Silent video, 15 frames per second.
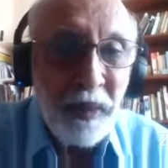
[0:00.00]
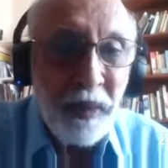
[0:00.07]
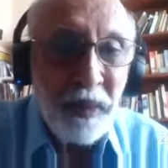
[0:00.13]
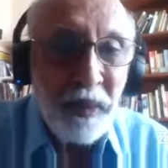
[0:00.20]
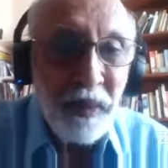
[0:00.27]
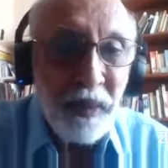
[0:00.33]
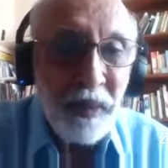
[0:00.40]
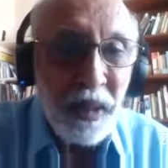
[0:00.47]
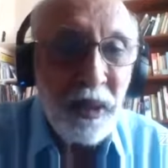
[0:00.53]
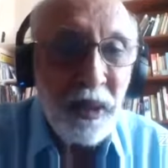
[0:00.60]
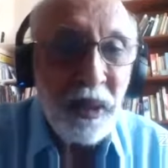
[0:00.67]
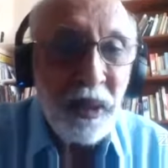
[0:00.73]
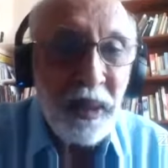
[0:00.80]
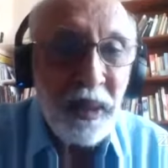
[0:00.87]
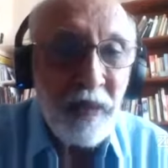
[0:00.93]
right?
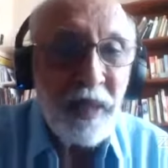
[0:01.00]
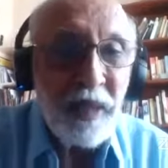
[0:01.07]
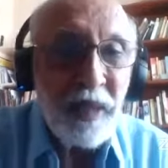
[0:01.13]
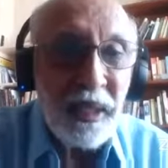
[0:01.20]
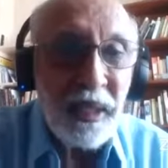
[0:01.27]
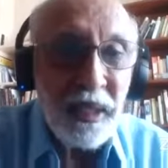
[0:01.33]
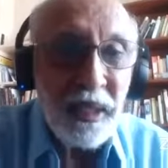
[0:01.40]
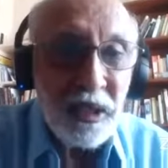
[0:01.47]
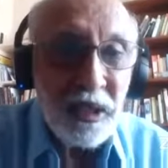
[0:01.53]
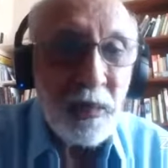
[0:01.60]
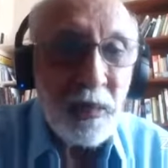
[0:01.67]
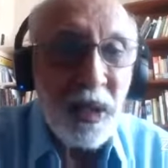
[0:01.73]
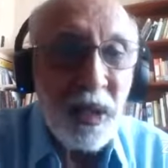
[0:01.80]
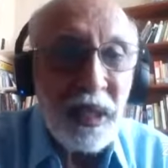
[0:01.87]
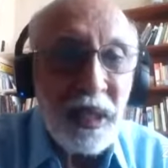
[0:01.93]
Giving is about
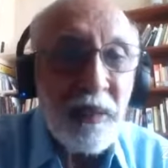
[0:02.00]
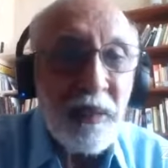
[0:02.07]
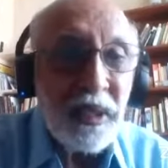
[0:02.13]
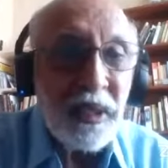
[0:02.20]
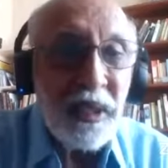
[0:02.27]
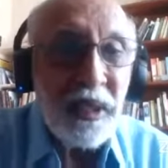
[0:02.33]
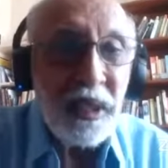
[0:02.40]
everything that